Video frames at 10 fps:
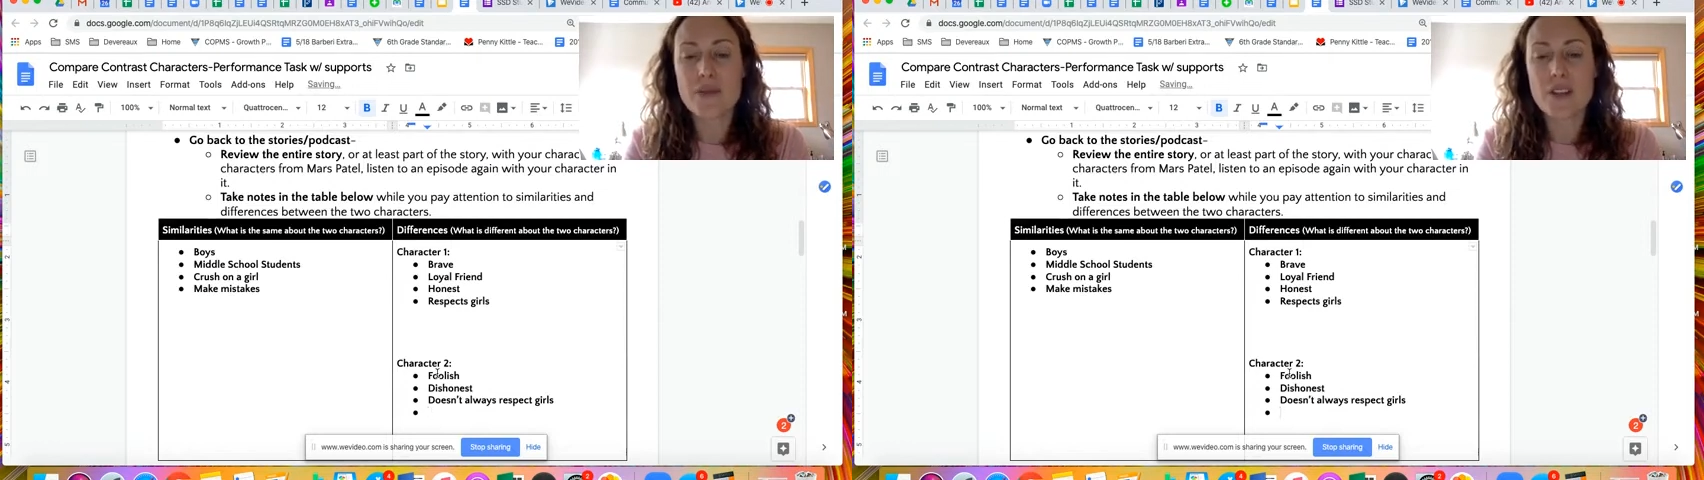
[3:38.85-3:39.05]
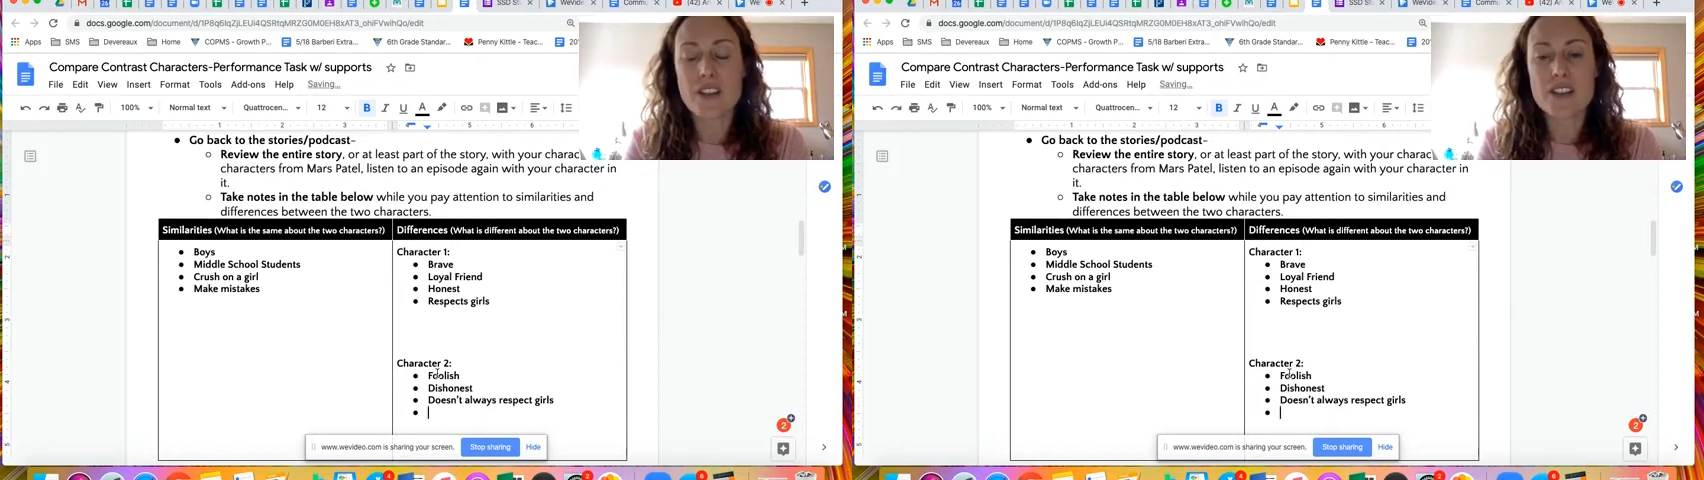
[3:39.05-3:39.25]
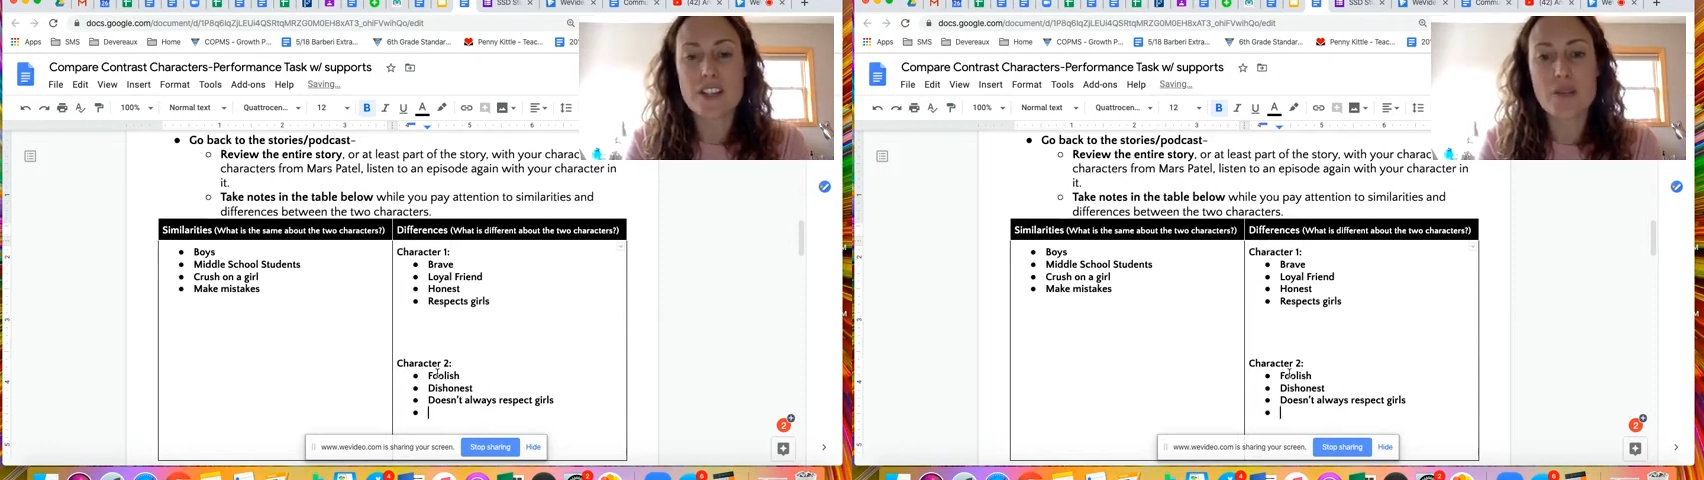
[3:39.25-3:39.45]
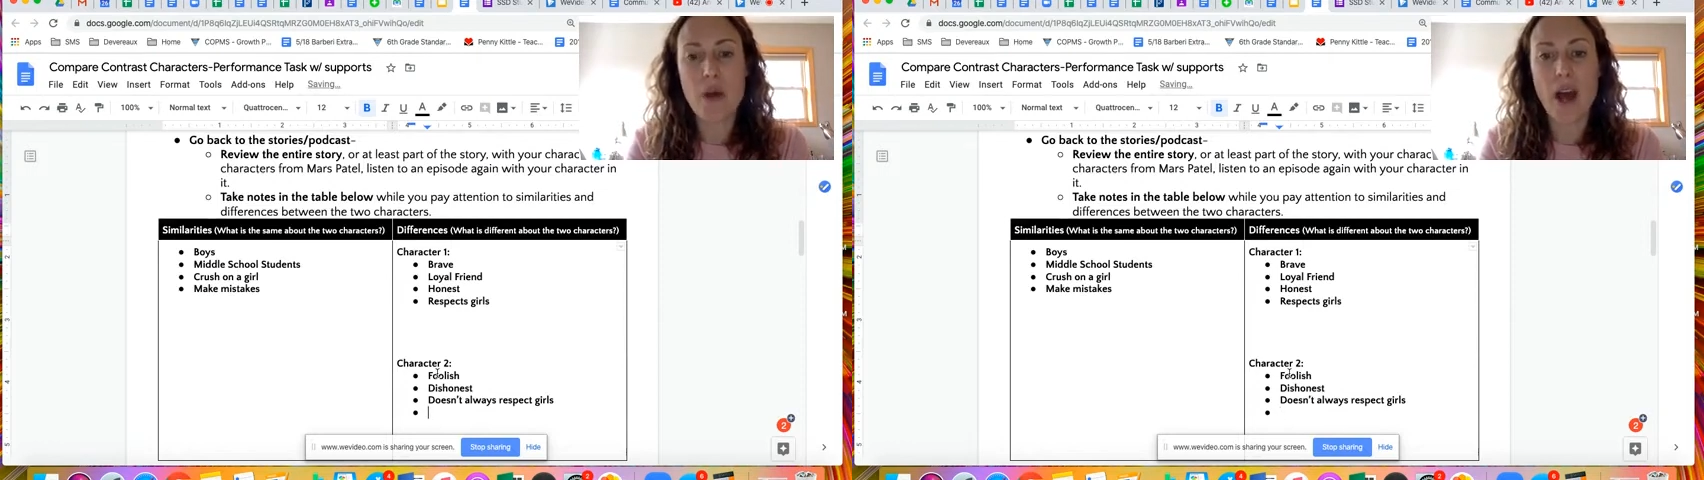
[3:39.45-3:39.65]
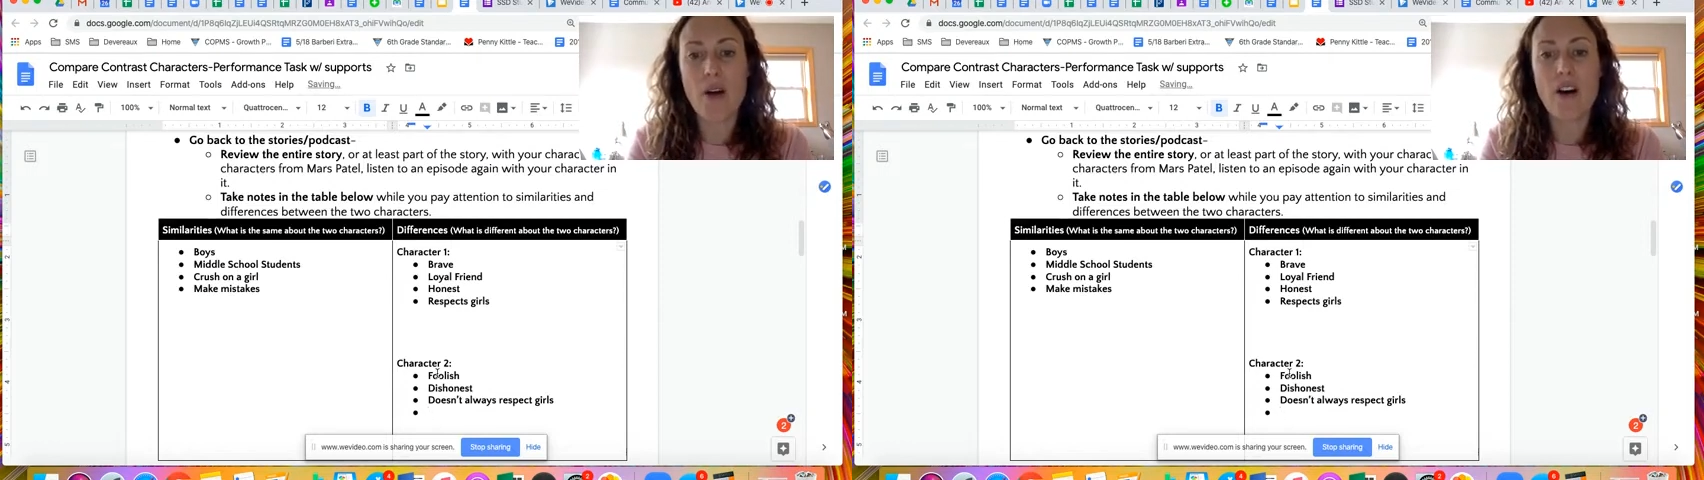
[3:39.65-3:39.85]
we listed
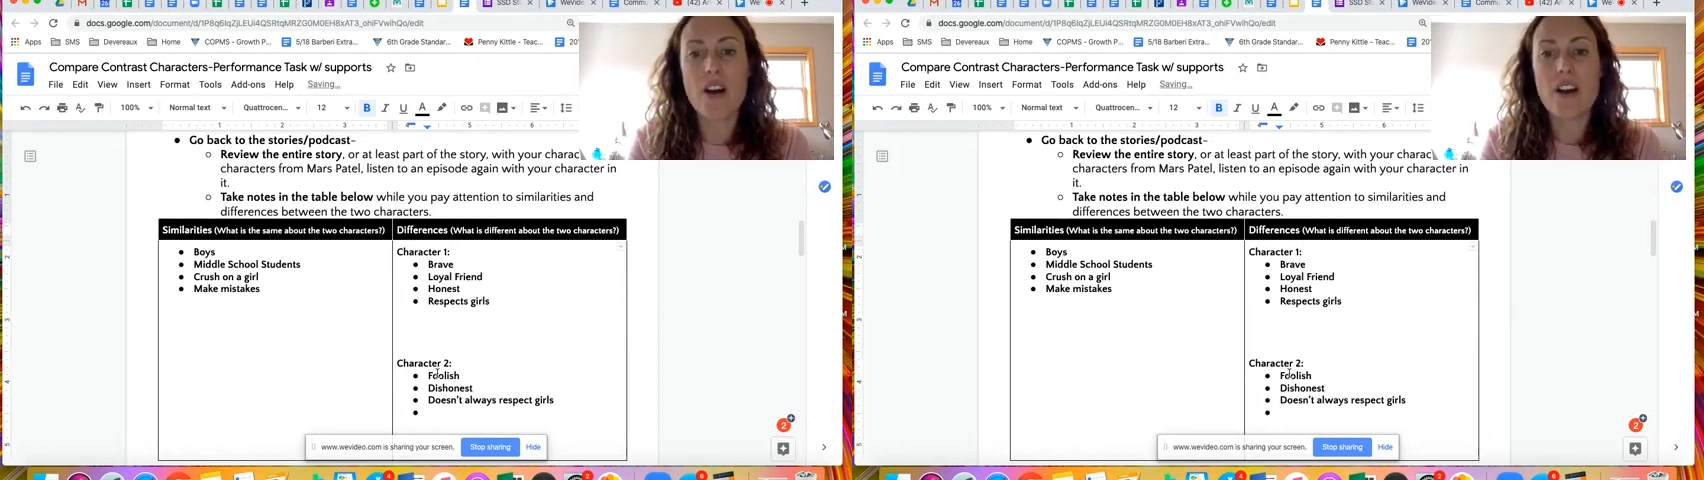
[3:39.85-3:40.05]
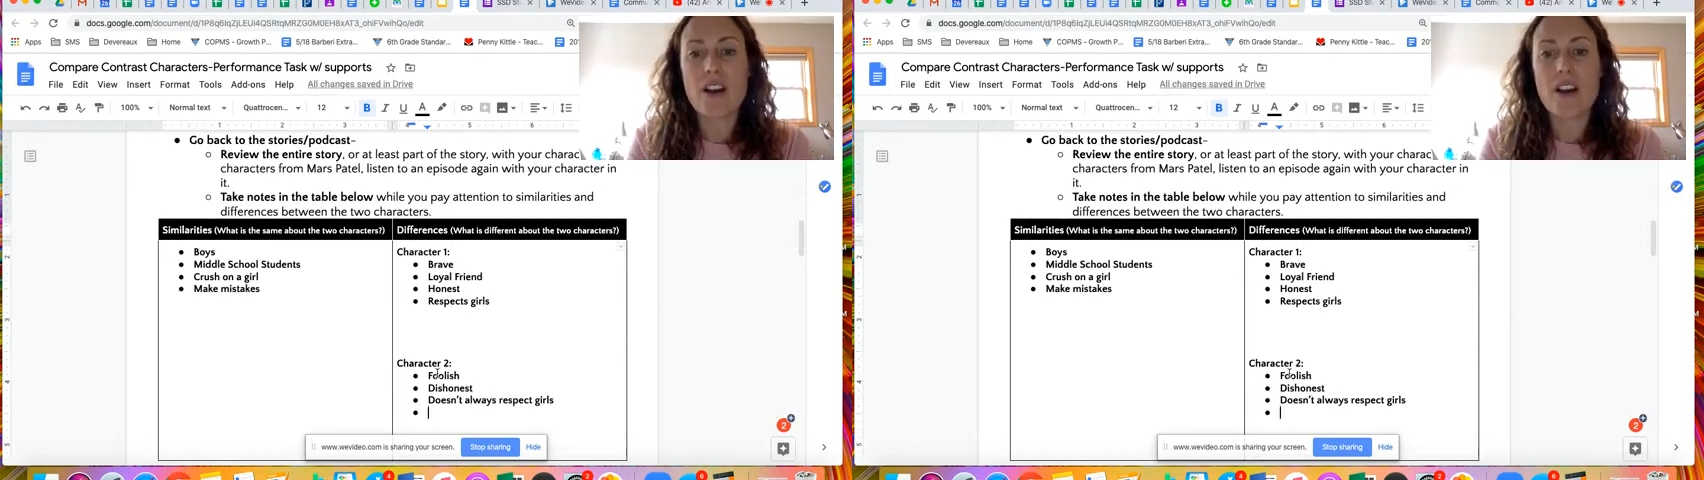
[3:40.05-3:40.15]
about